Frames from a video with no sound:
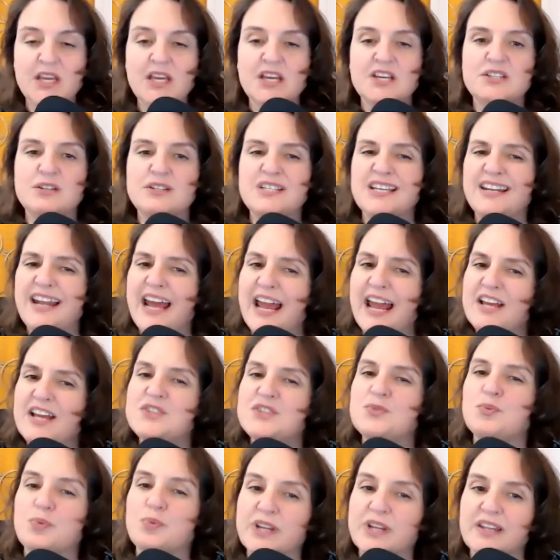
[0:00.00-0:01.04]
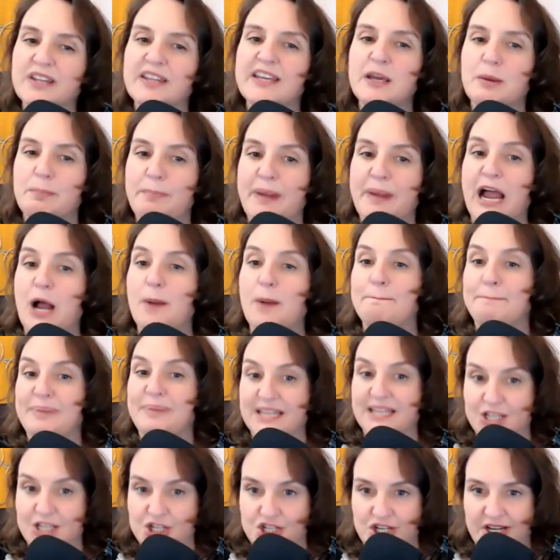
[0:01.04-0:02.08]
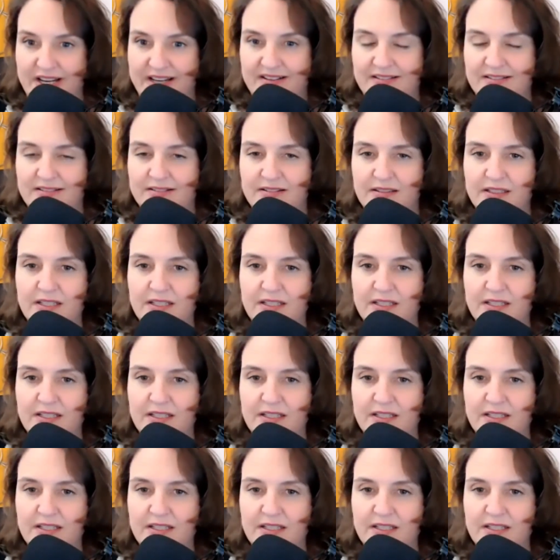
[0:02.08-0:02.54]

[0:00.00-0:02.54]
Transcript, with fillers: So today is really about pitching.